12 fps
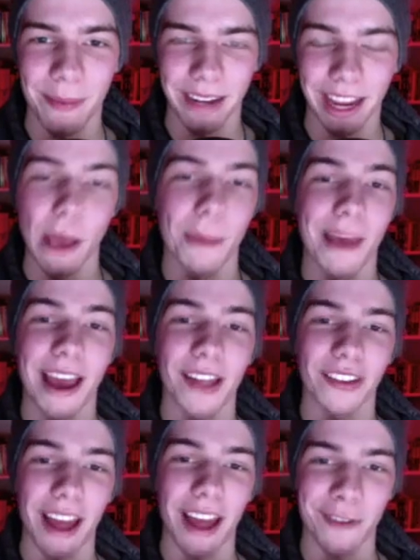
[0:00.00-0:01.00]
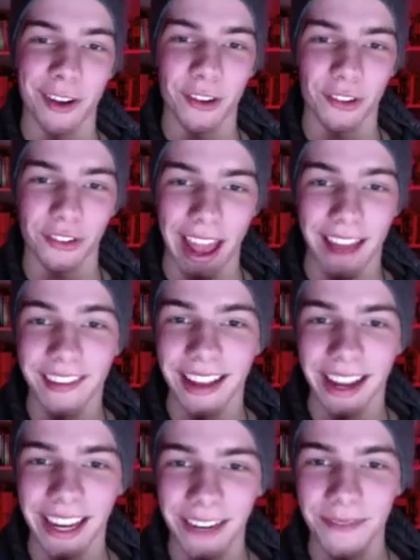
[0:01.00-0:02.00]
Can you imagine Avengers
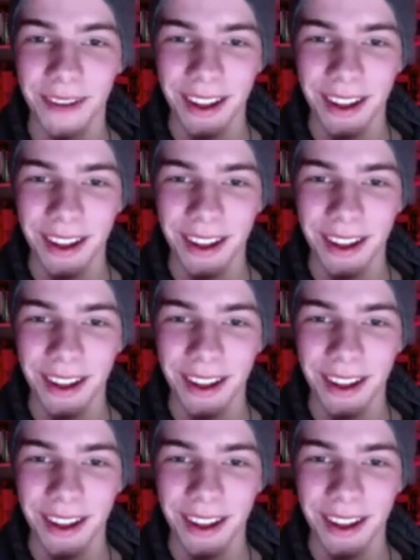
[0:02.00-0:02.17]
Endgame,